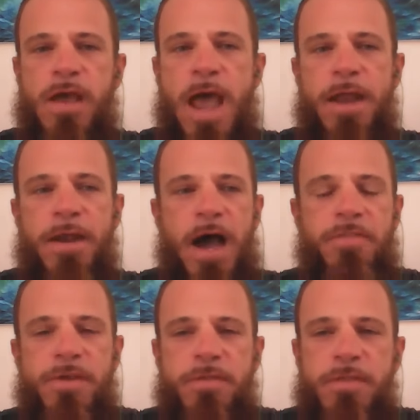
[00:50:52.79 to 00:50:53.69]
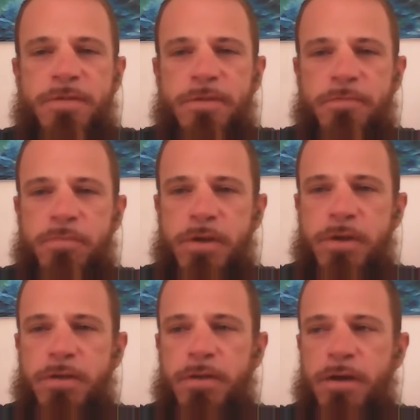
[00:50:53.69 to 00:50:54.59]
And I think this has
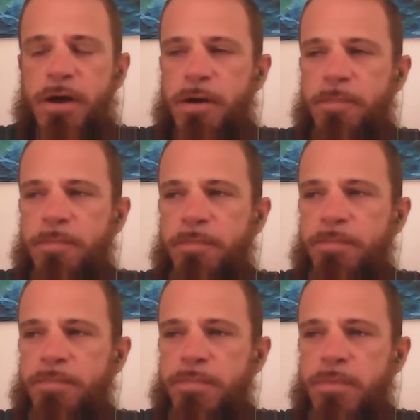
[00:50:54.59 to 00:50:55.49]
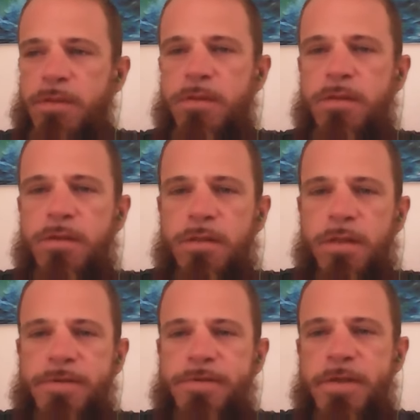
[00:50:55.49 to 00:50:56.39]
been
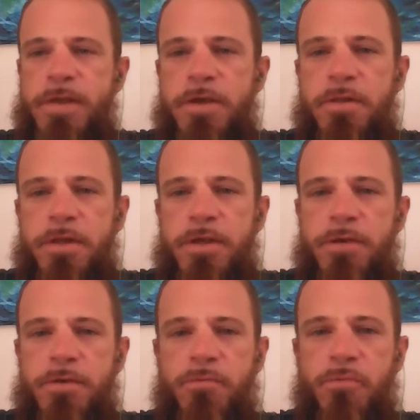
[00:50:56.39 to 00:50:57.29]
like cynically